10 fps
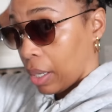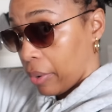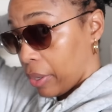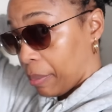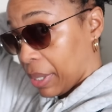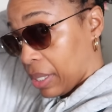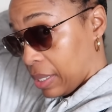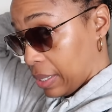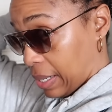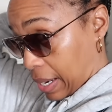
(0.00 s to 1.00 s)
Hair in a bun
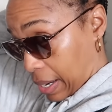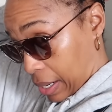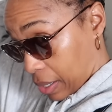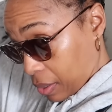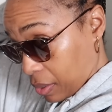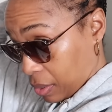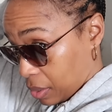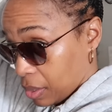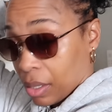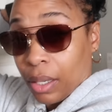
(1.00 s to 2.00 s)
today.
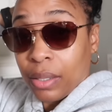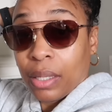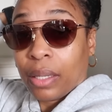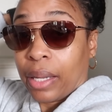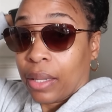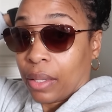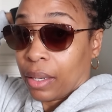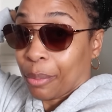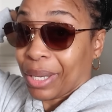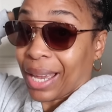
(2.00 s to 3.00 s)
I was telling Anthony
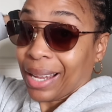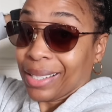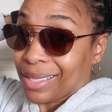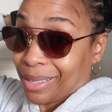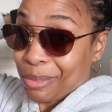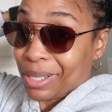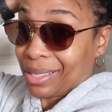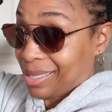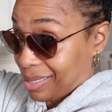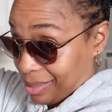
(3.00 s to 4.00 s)
I'm kind of
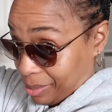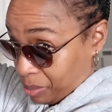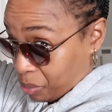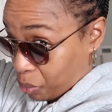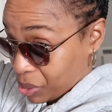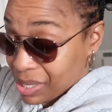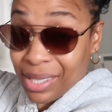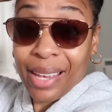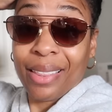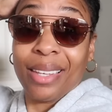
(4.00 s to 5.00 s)
tempted to
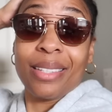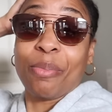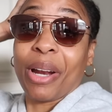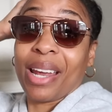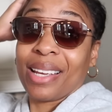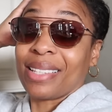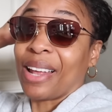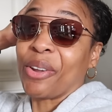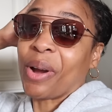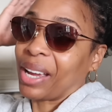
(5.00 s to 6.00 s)
reset these braids. I
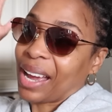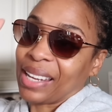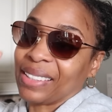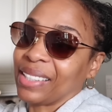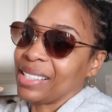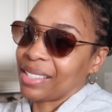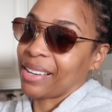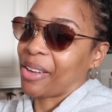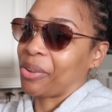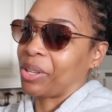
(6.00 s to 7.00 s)
know I got at least
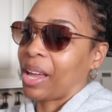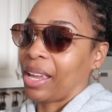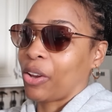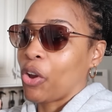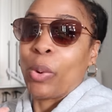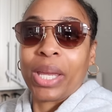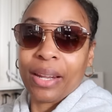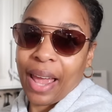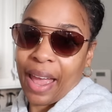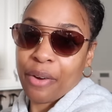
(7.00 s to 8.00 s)
another like week
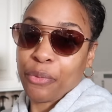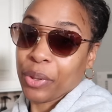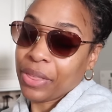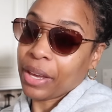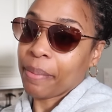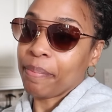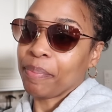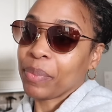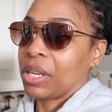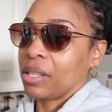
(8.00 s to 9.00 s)
and a half with them
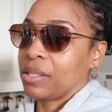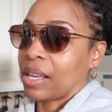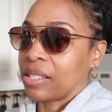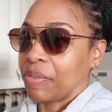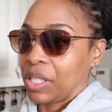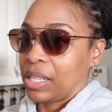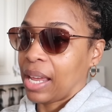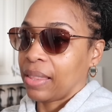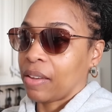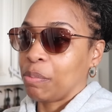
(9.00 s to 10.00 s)
because as of
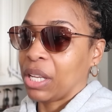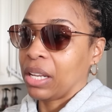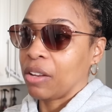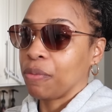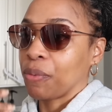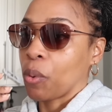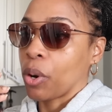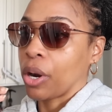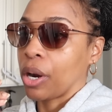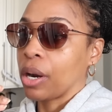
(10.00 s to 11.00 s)
today they've been in
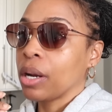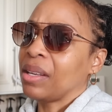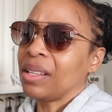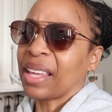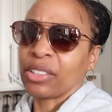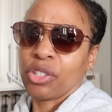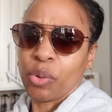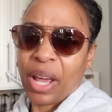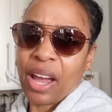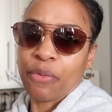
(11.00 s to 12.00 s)
for like two
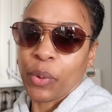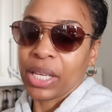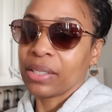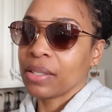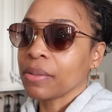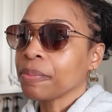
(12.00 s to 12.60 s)
and a half weeks.